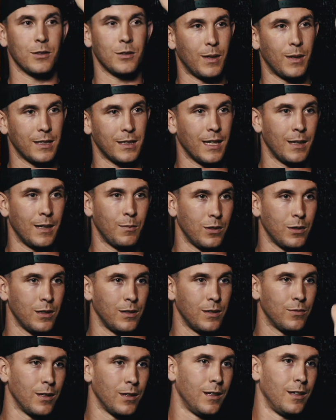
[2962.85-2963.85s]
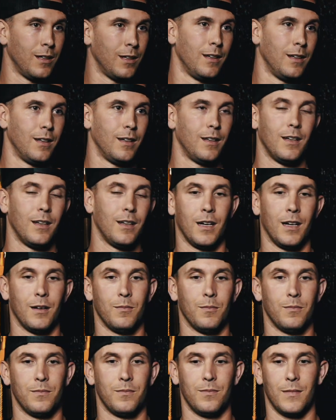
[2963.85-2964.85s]
that Montana believes
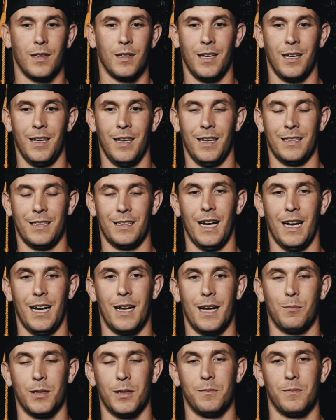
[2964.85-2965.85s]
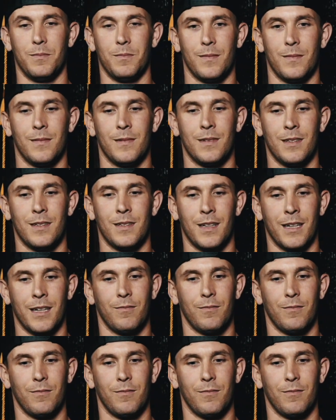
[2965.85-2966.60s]
in God. But like,